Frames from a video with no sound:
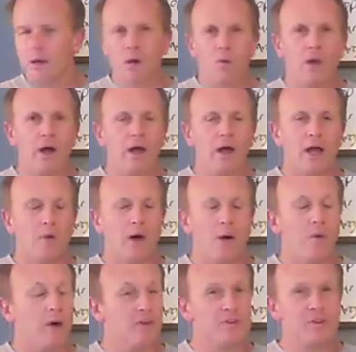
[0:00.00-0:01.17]
Well, I
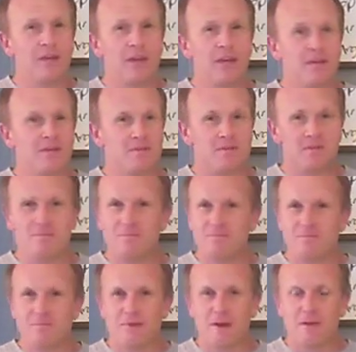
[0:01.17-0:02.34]
want to say
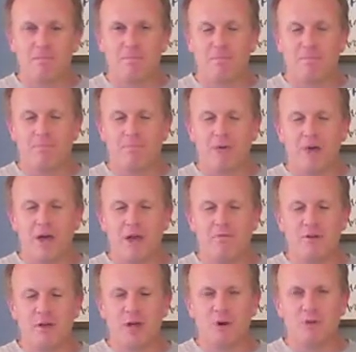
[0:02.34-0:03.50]
I've put a lot of
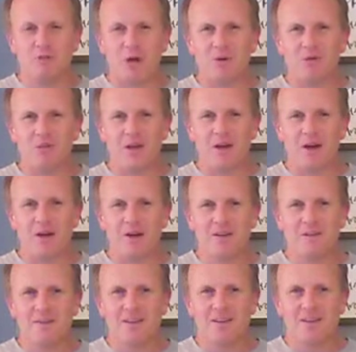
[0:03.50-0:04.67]
videos out there
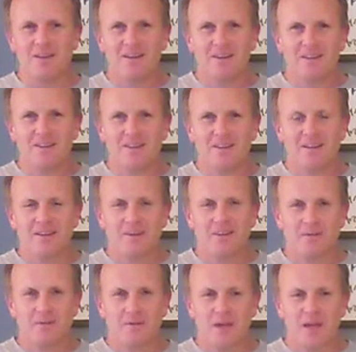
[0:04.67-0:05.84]
and
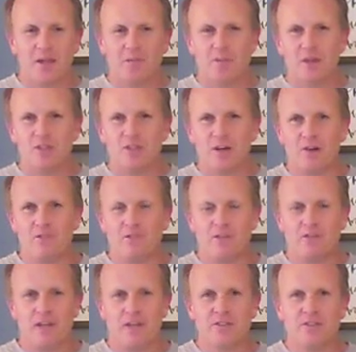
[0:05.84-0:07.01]
had my share of
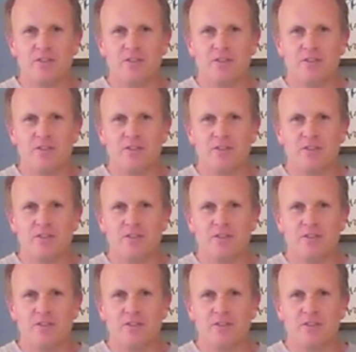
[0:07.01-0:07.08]
success.